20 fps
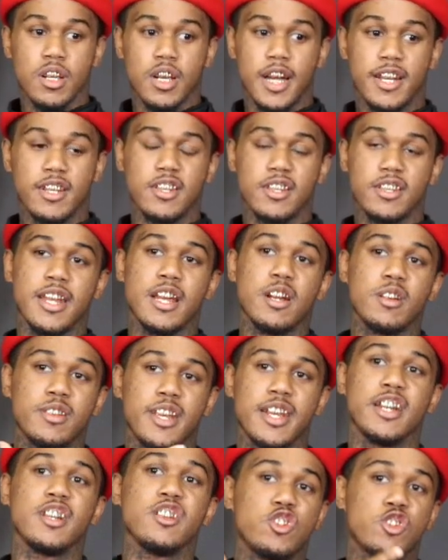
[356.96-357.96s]
I just now
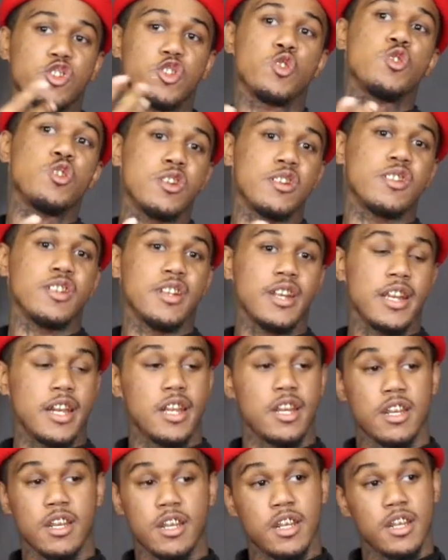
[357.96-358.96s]
taking it seriously,
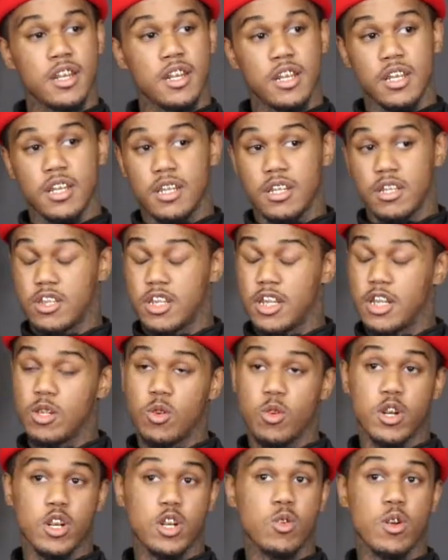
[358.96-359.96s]
and shit
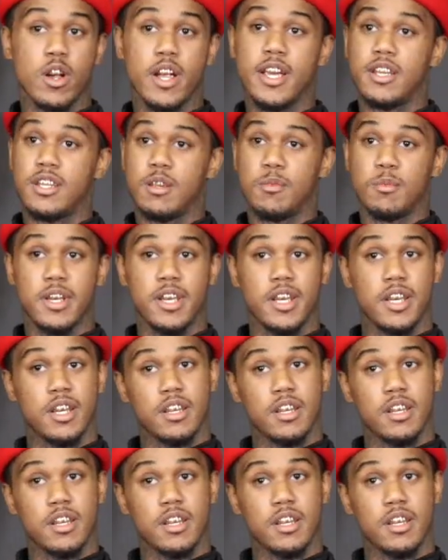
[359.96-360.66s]
going crazy, man.